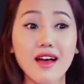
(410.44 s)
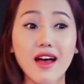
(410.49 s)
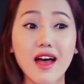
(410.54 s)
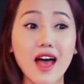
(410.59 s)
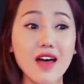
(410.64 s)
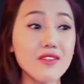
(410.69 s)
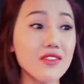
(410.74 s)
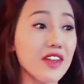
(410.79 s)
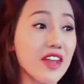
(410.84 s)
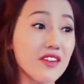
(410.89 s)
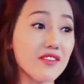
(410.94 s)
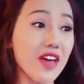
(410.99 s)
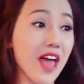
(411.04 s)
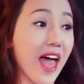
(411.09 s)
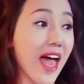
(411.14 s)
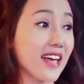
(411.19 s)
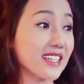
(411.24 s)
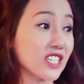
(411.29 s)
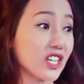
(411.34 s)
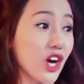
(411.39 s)
I've never
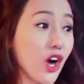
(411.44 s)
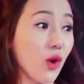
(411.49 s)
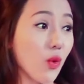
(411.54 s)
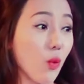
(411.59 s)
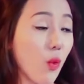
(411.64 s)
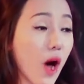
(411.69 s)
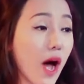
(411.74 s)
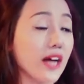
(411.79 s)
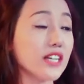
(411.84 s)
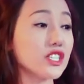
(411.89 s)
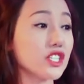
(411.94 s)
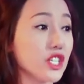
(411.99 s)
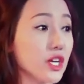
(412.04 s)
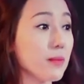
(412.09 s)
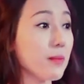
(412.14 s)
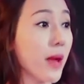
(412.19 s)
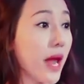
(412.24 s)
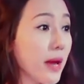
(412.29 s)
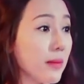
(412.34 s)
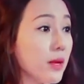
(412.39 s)
asked her why
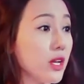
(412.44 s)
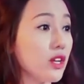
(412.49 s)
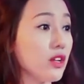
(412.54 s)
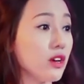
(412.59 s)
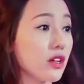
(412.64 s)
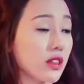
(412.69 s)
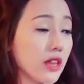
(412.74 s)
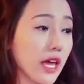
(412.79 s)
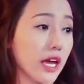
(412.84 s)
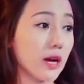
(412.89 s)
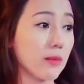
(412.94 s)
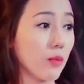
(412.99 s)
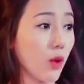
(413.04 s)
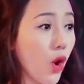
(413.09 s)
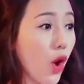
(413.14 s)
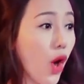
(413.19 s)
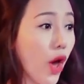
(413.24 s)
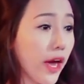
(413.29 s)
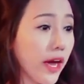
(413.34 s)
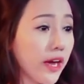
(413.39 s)
she made me look like a
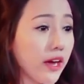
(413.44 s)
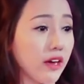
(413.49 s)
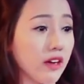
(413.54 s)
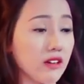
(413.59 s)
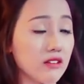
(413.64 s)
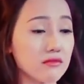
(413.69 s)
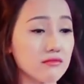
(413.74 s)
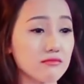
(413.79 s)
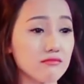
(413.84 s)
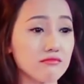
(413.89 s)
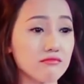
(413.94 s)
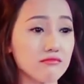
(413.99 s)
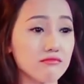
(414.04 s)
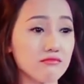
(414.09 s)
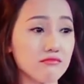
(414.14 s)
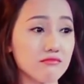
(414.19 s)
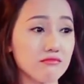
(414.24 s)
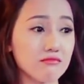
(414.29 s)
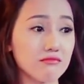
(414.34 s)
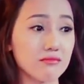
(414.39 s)
boy,
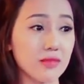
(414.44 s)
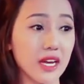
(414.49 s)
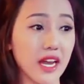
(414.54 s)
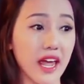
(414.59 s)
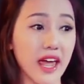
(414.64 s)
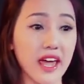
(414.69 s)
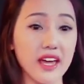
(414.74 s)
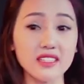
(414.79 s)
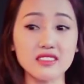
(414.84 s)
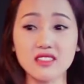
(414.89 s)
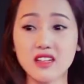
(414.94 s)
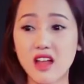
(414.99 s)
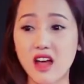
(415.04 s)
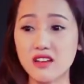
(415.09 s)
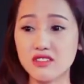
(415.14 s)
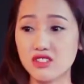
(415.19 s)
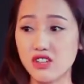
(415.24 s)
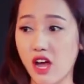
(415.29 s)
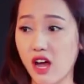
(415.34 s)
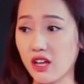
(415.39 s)
but I ate a
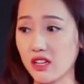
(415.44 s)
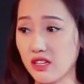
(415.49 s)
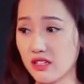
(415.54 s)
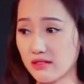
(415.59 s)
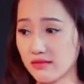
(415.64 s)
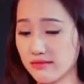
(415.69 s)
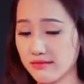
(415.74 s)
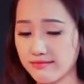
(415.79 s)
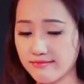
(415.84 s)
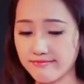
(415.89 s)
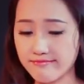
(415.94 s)
lot of chocolate.